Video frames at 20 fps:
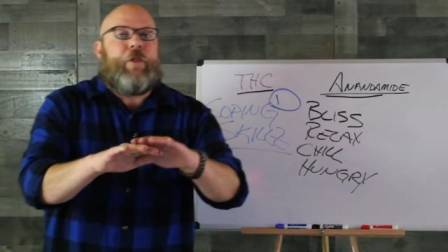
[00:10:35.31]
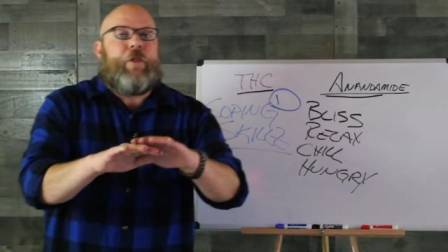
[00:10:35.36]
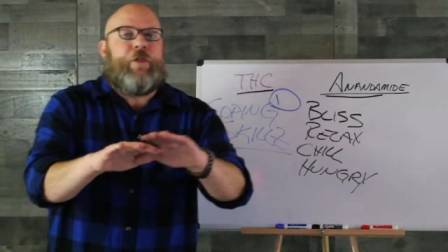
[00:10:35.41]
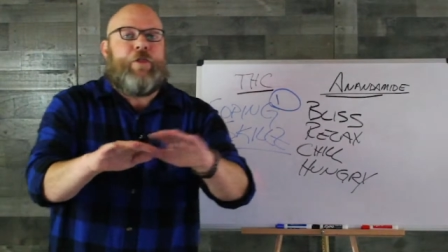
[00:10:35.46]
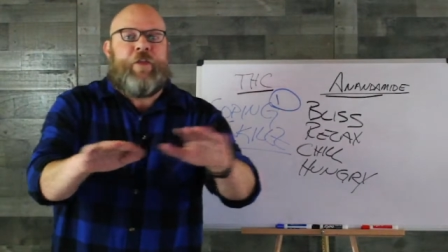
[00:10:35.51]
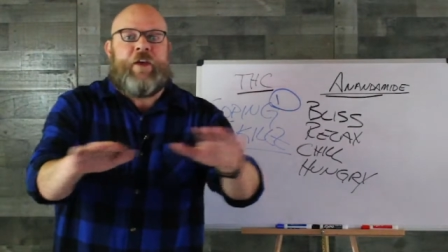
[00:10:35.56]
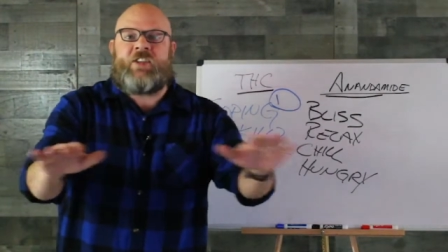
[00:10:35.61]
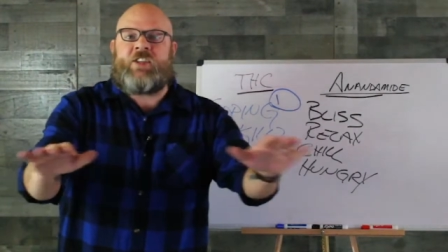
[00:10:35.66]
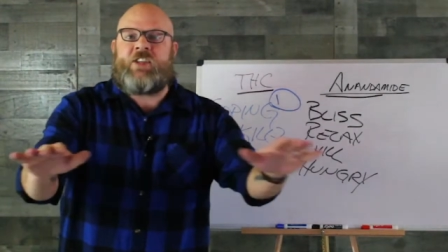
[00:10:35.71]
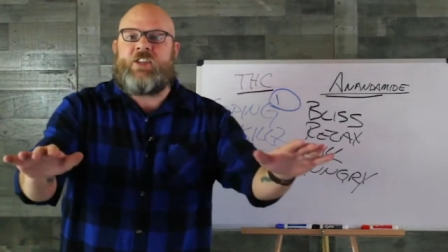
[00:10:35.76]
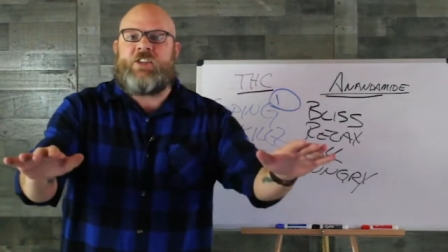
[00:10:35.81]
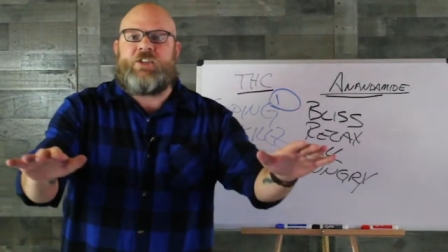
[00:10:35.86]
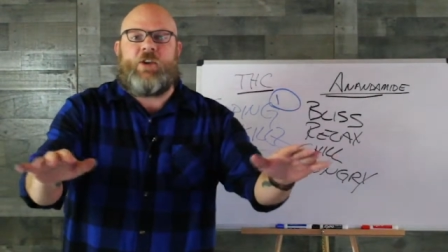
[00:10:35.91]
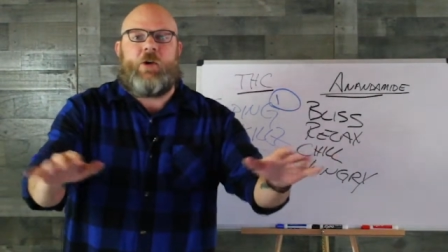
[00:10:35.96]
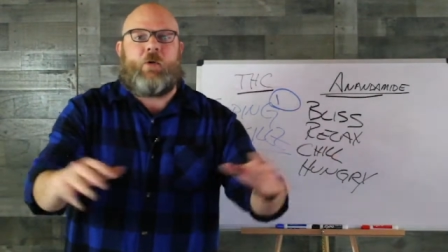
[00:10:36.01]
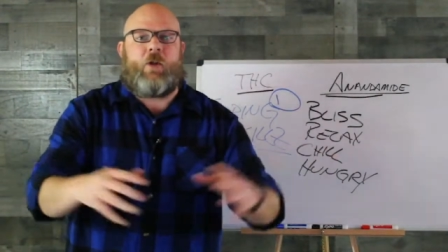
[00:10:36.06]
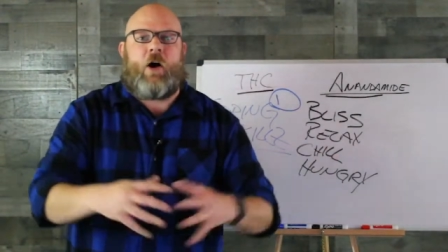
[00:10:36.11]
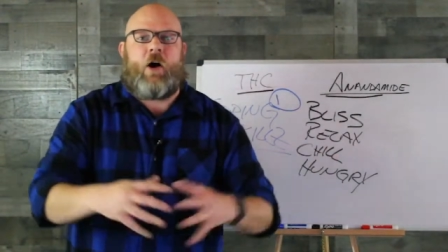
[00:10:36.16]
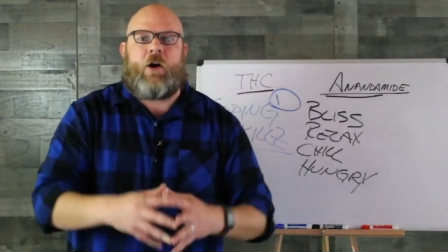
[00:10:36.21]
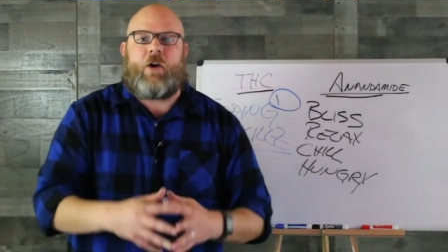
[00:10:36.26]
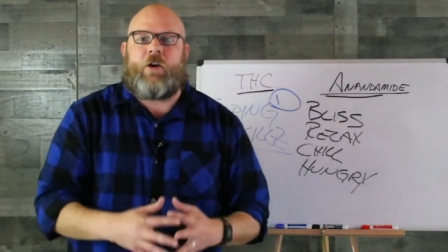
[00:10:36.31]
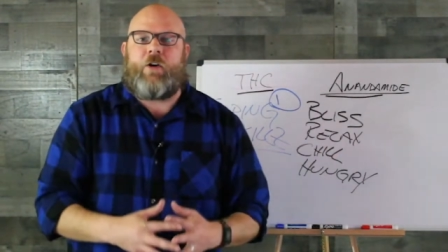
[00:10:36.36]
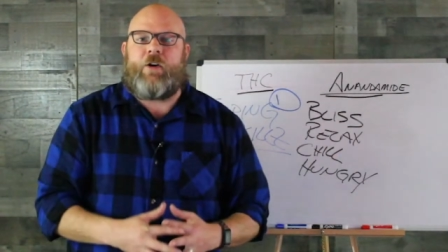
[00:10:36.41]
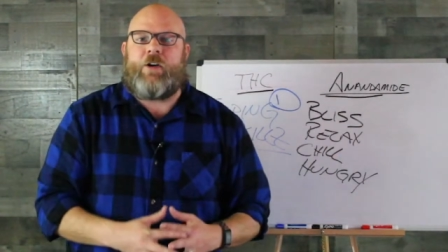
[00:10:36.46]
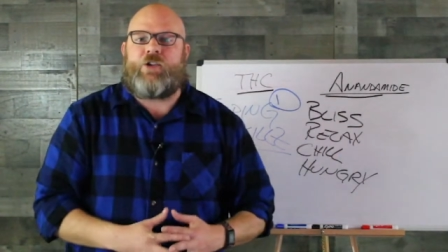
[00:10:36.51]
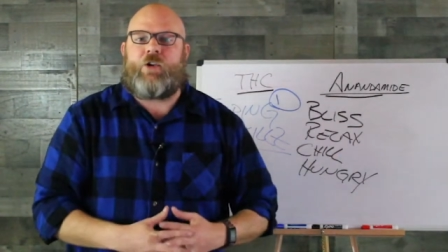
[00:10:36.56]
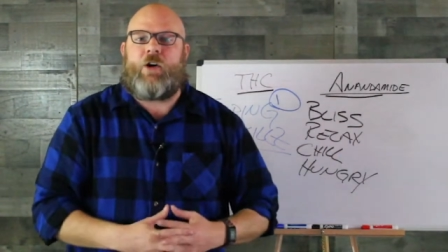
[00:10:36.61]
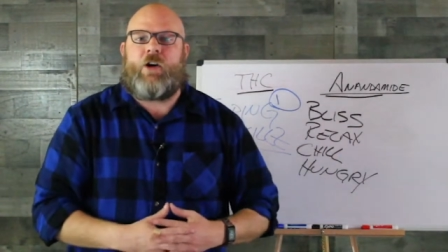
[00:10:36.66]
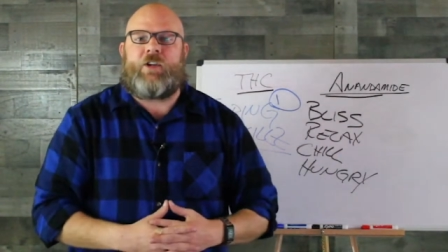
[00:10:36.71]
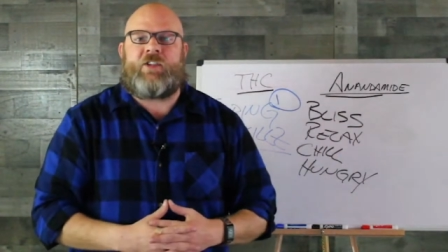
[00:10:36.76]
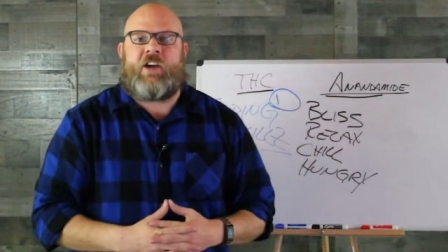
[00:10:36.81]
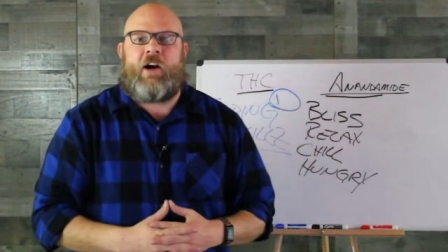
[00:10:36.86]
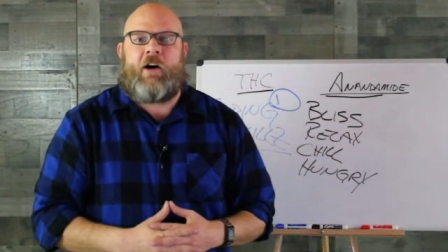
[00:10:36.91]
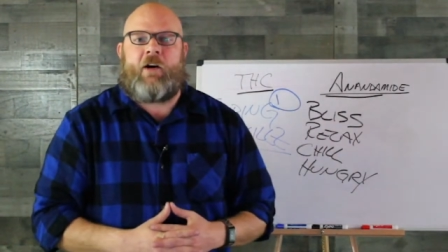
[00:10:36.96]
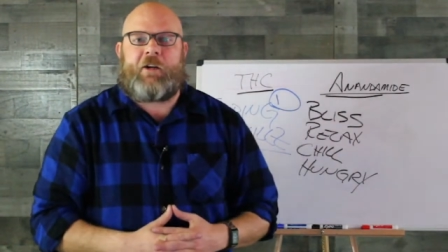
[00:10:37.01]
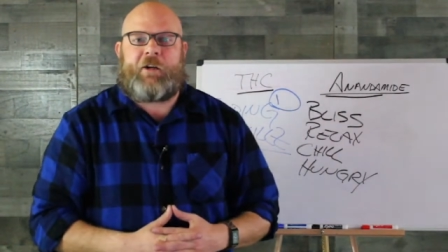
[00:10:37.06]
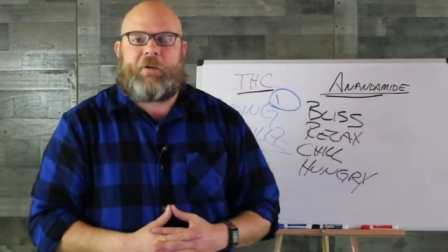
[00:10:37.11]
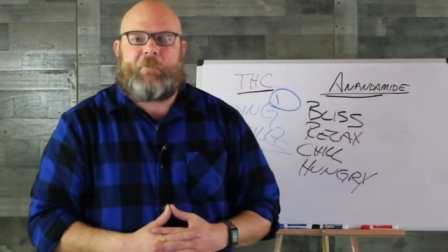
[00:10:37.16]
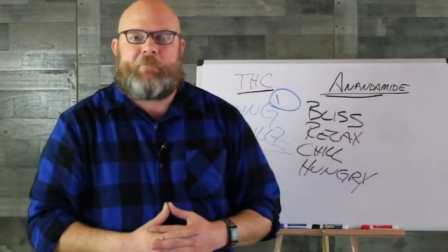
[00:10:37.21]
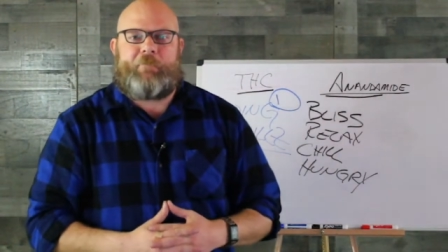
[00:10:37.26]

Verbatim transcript: this is no longer a drug talk.